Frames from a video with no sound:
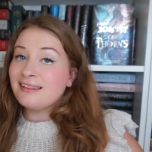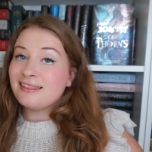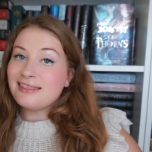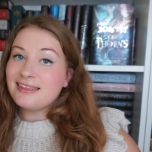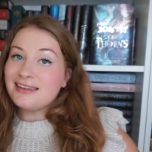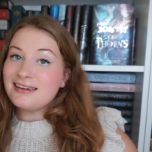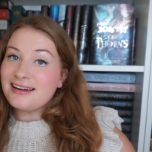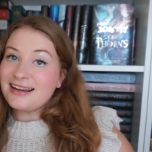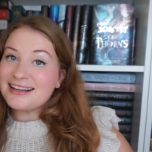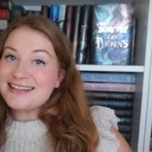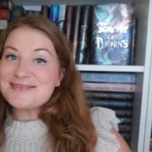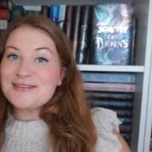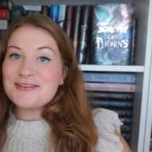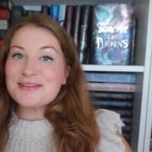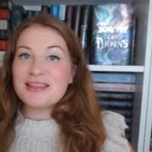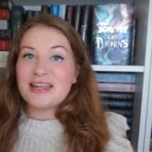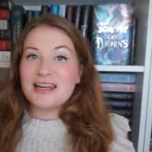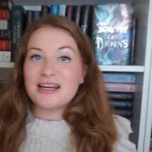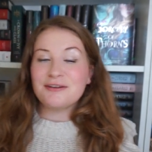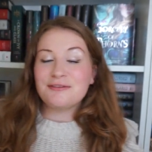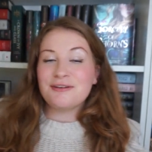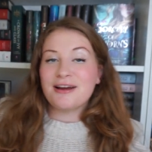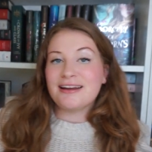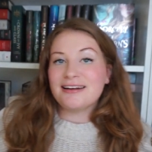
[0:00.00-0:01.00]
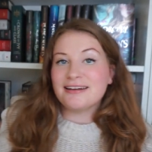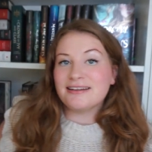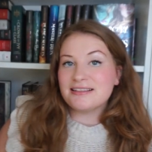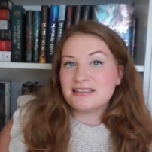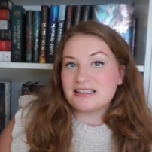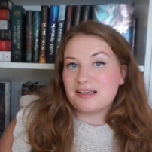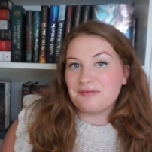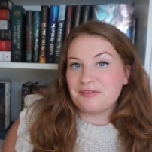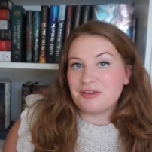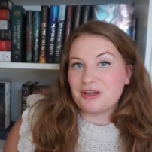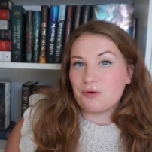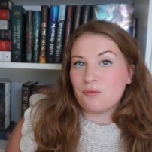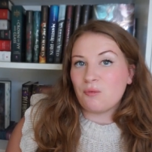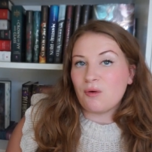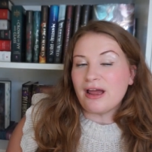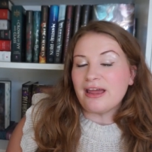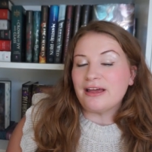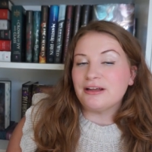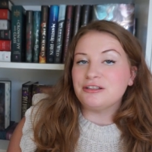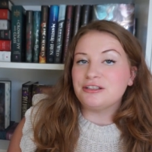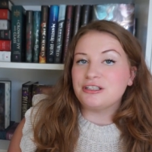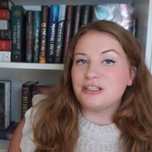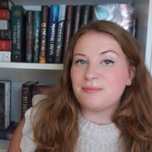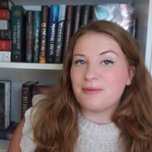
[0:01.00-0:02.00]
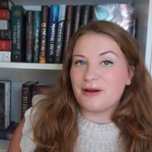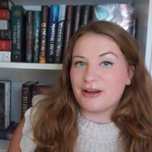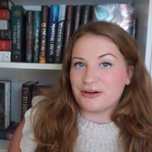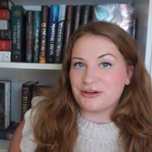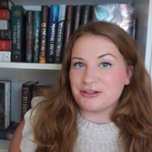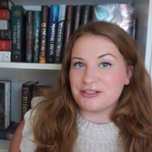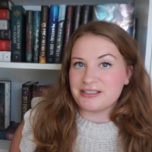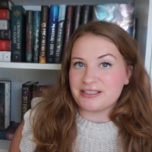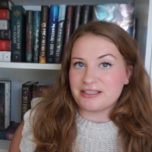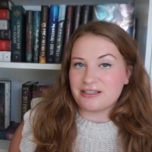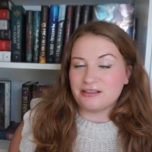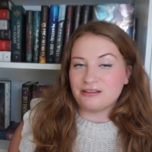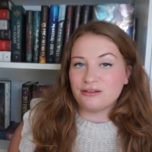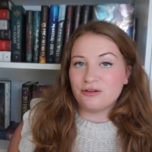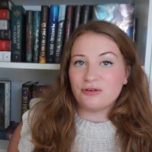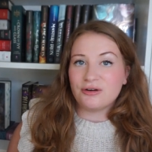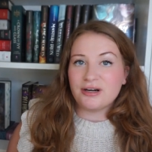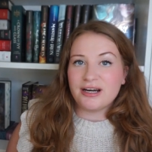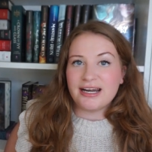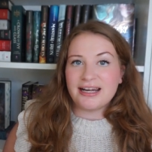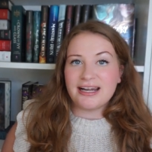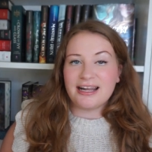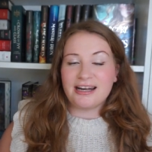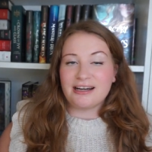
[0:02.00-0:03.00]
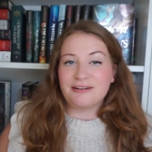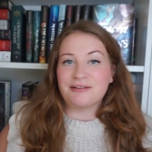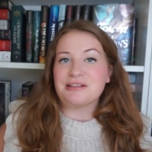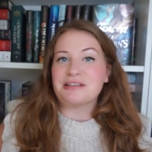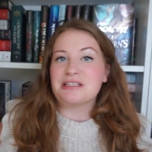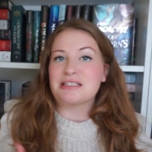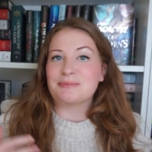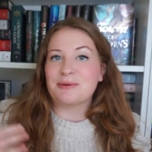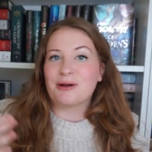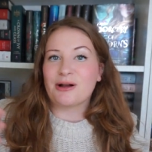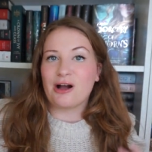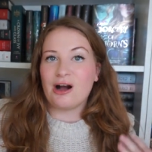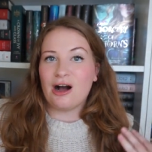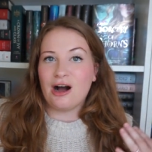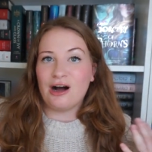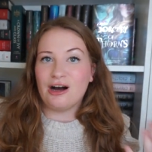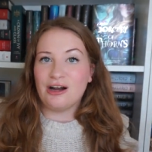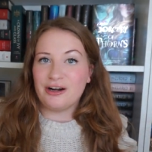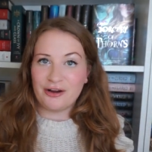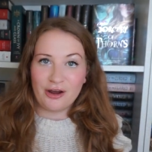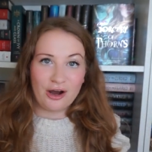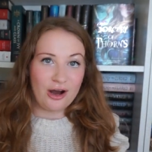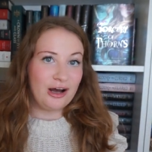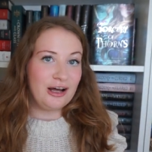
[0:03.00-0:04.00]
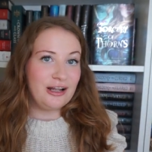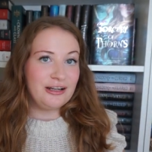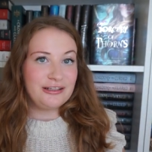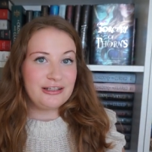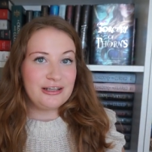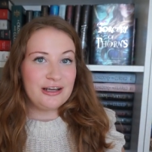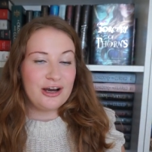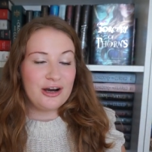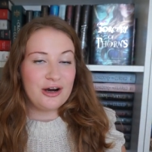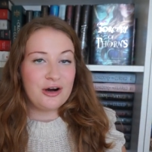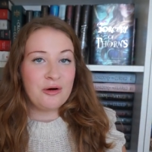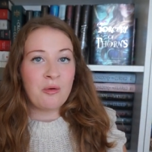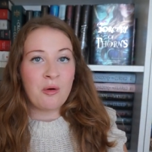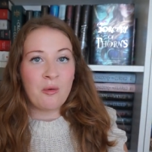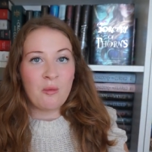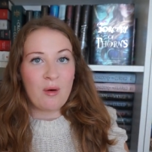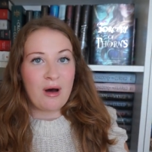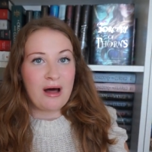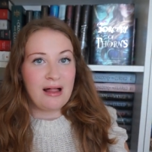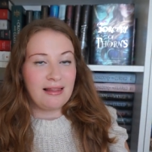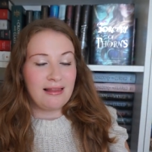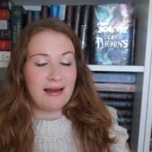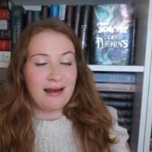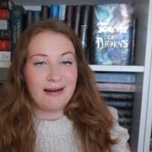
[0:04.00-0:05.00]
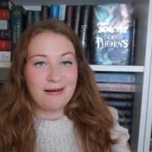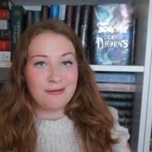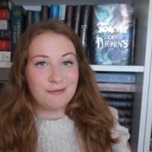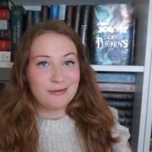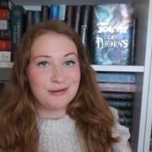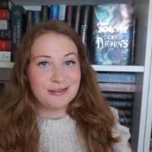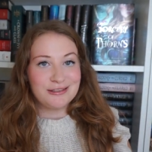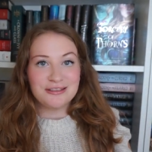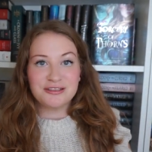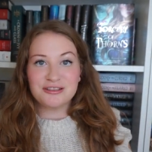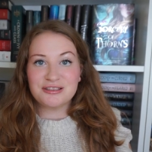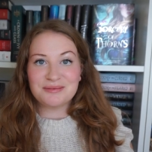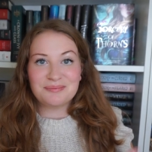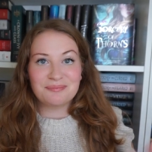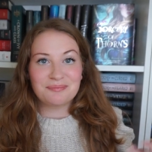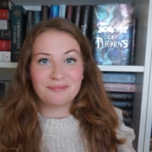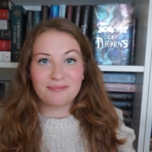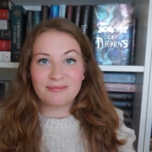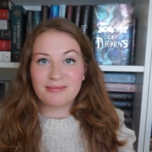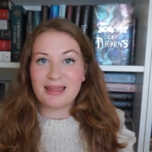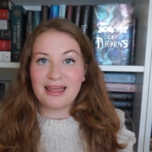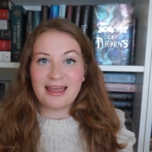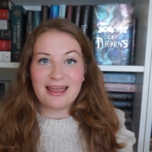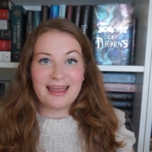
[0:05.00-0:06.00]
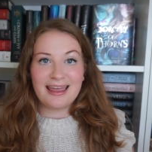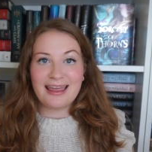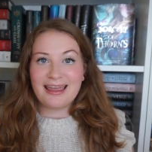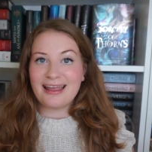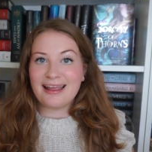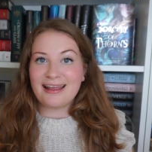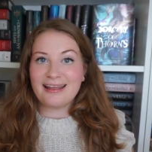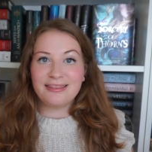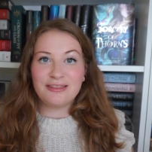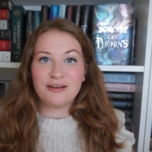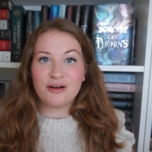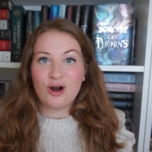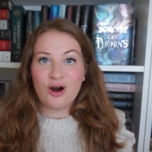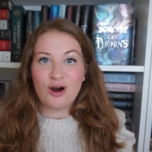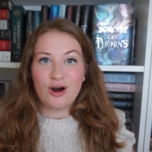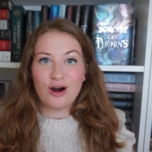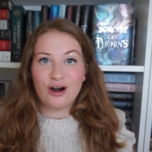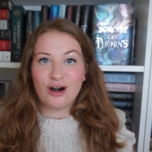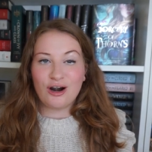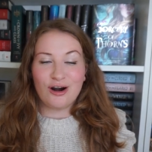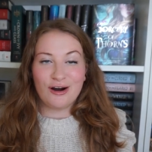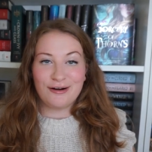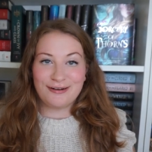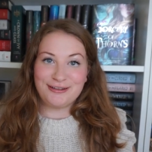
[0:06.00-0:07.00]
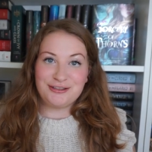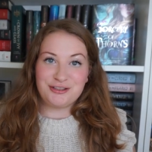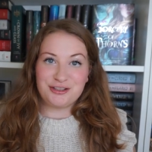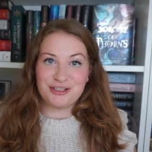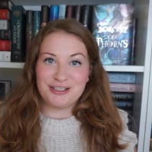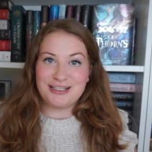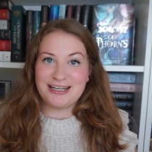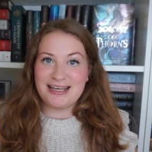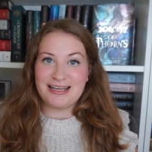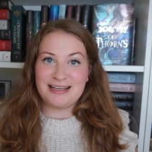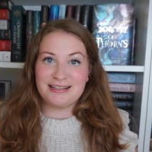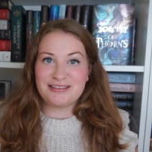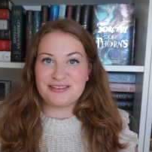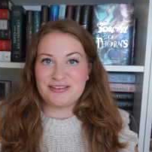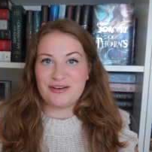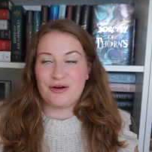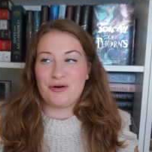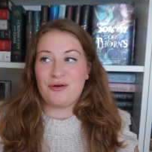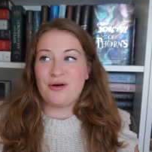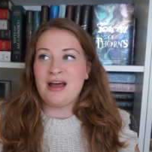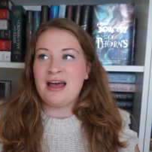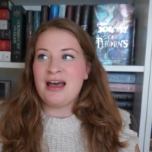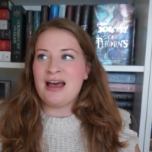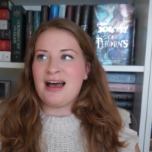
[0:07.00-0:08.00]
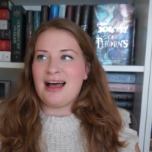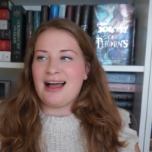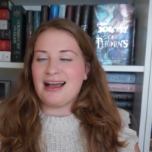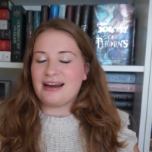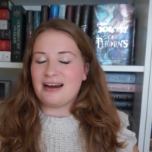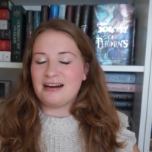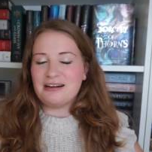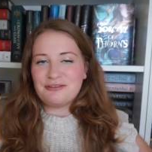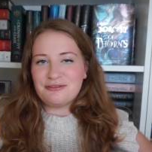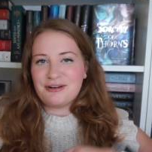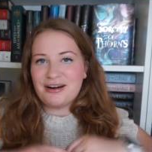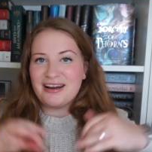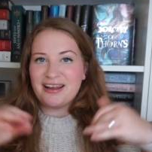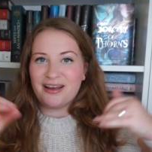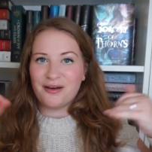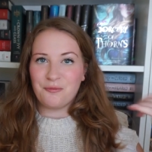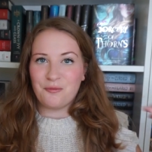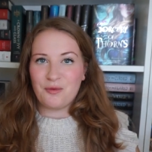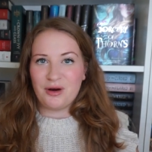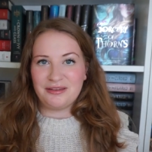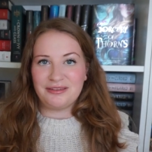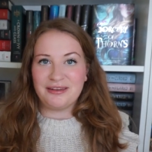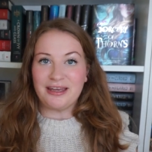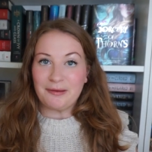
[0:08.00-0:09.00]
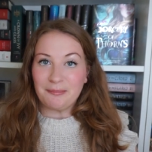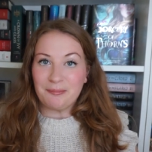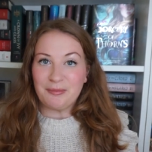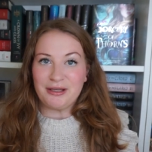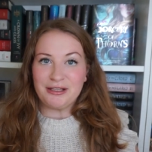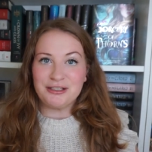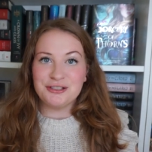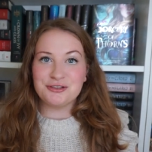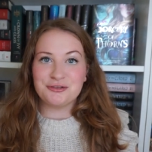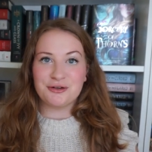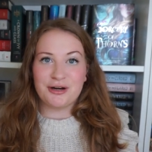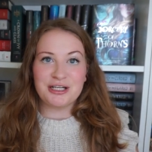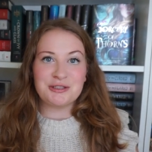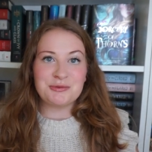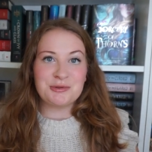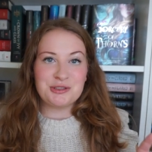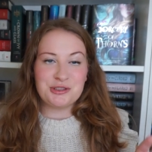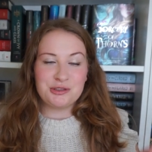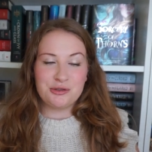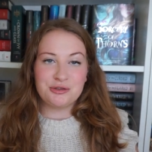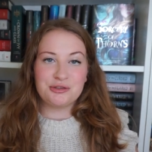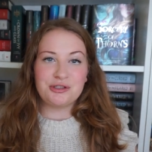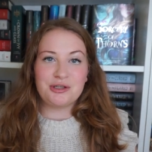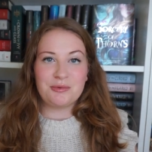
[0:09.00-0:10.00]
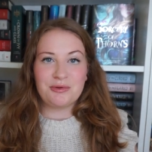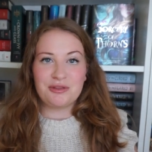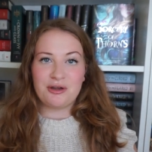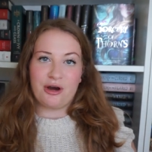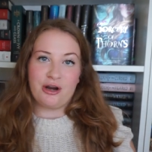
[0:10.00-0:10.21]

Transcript: The next book that I read is Something Wilder by Christina Lauren, and I read this book on audio while I was in the car on a journey, so I kind of read it in one like big stretch, which usually with